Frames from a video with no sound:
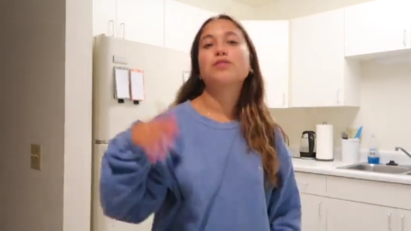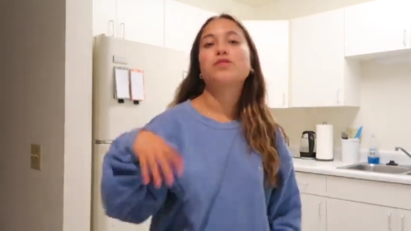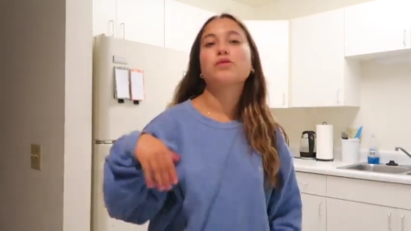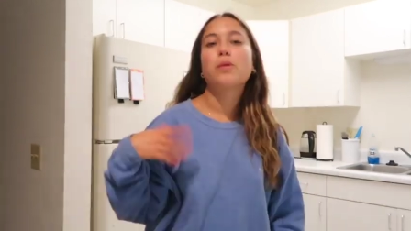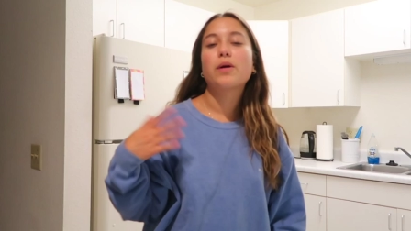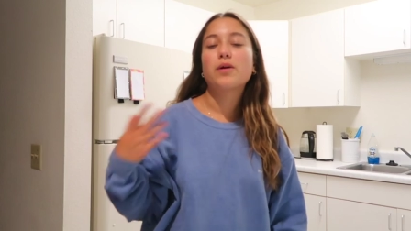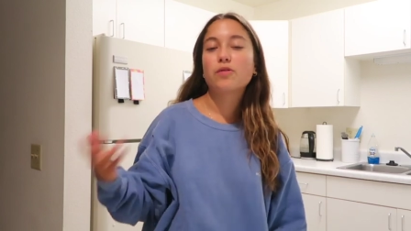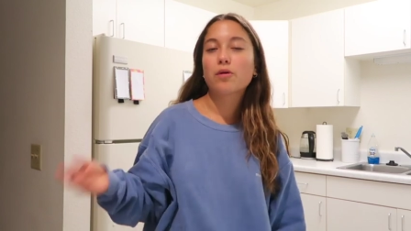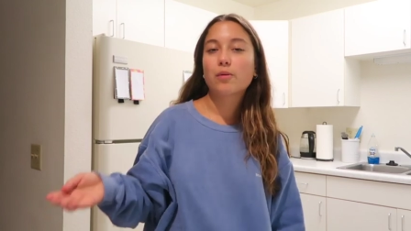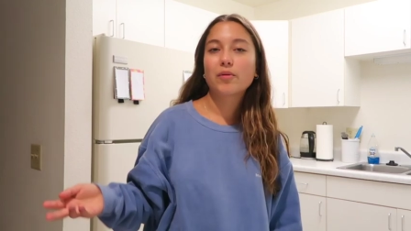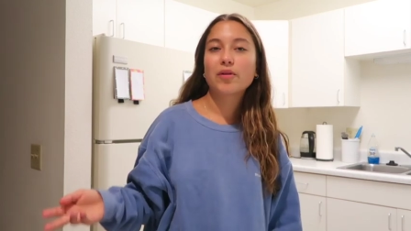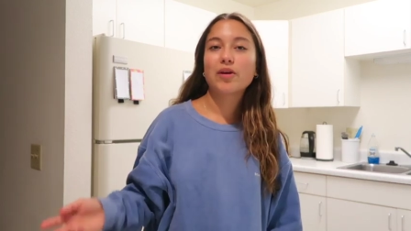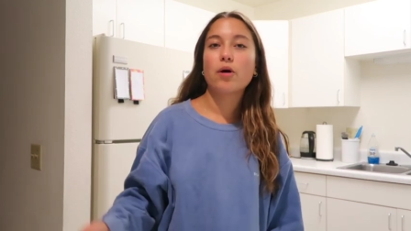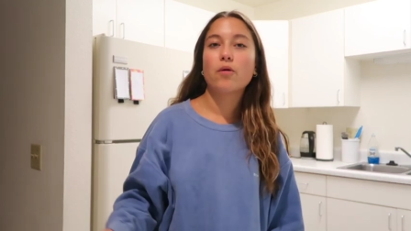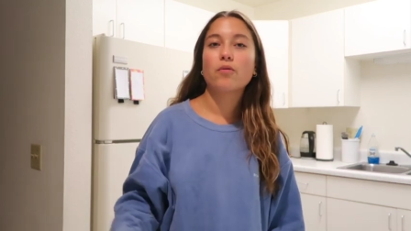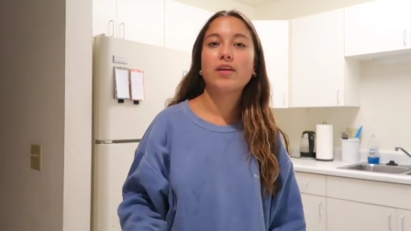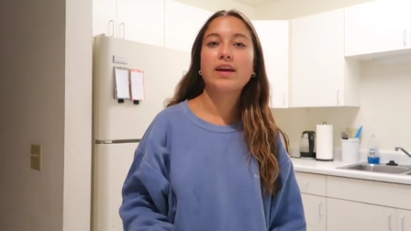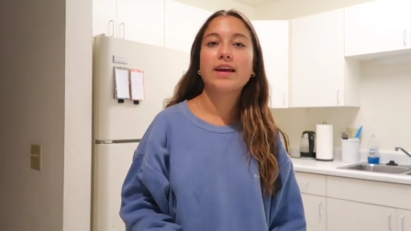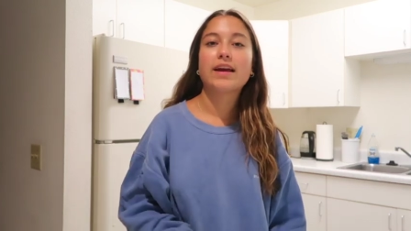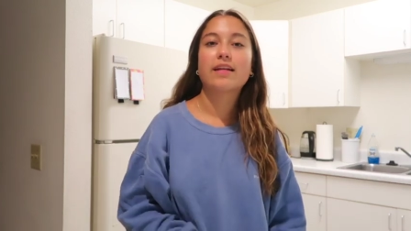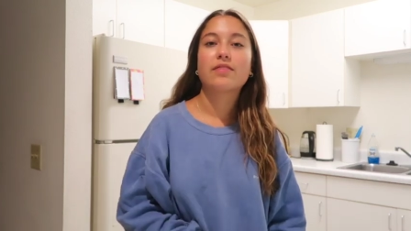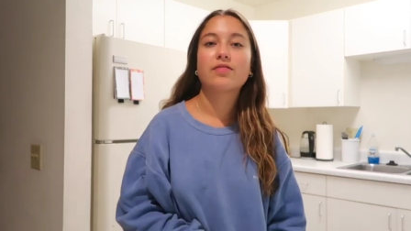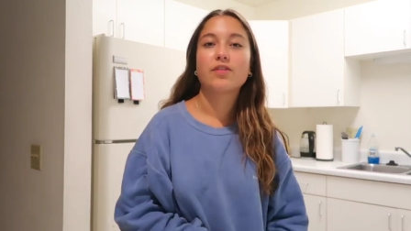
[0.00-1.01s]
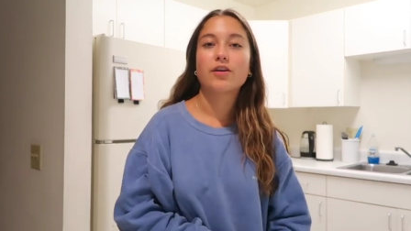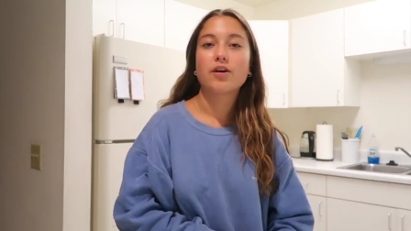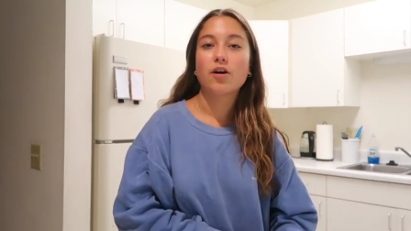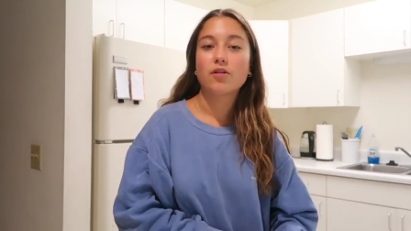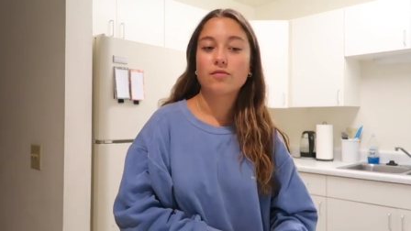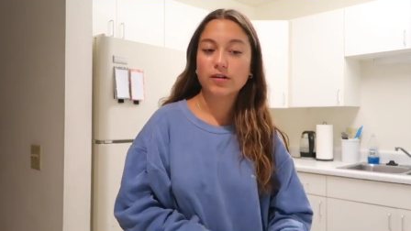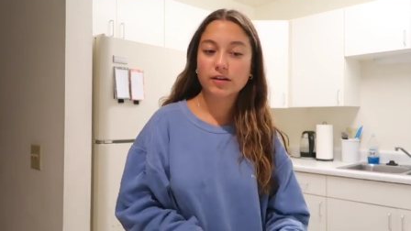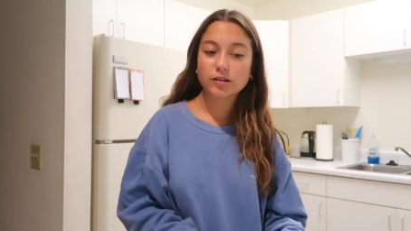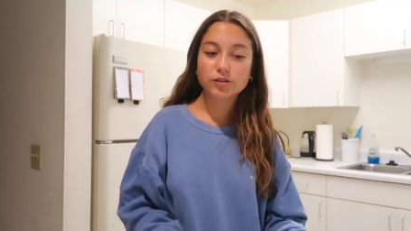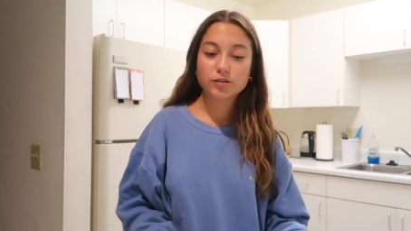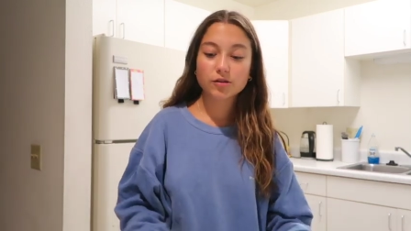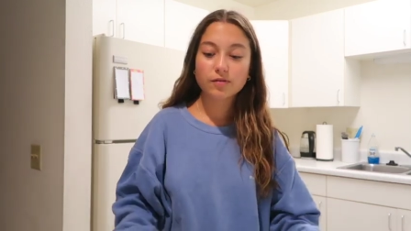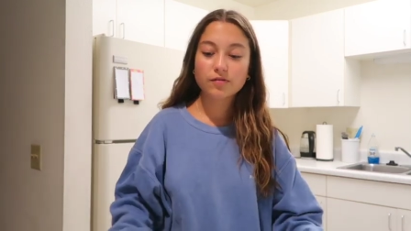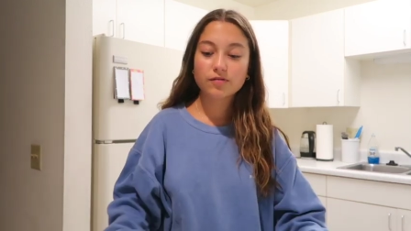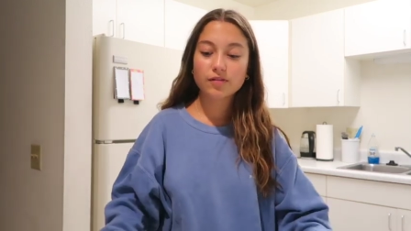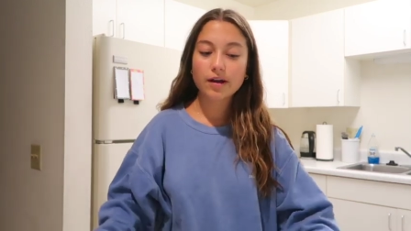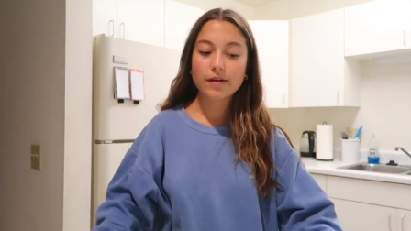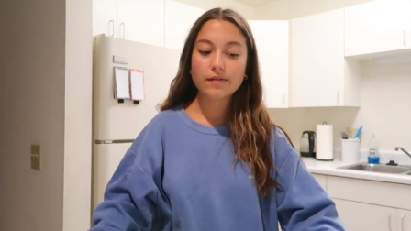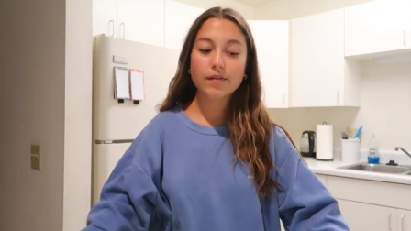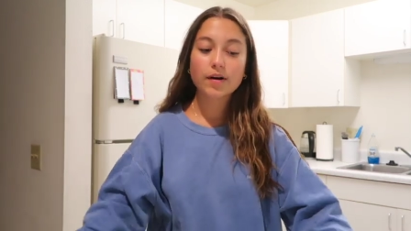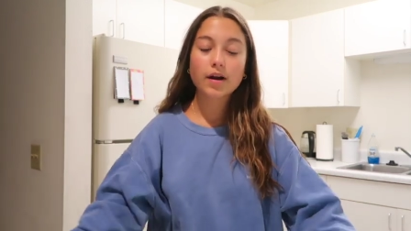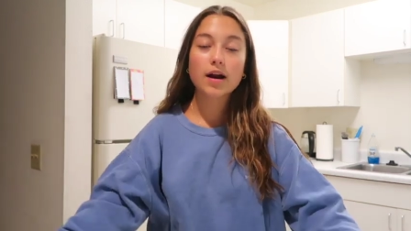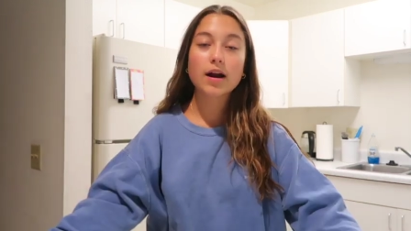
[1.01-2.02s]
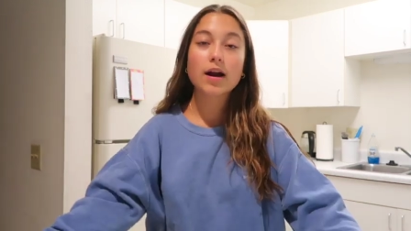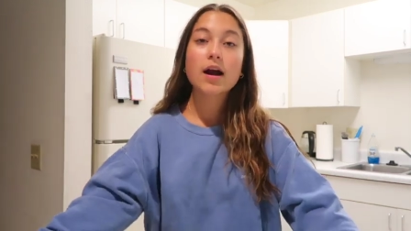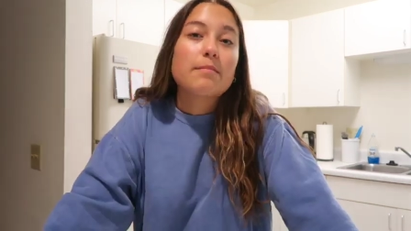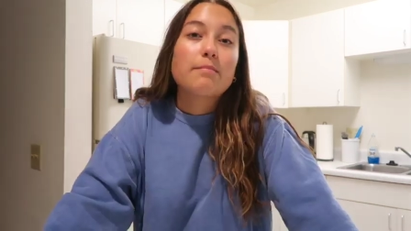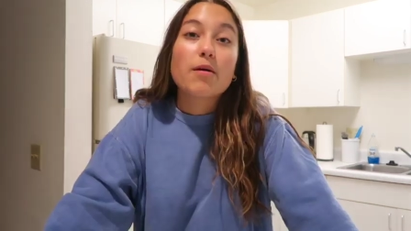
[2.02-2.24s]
So I normally only get the original flavor,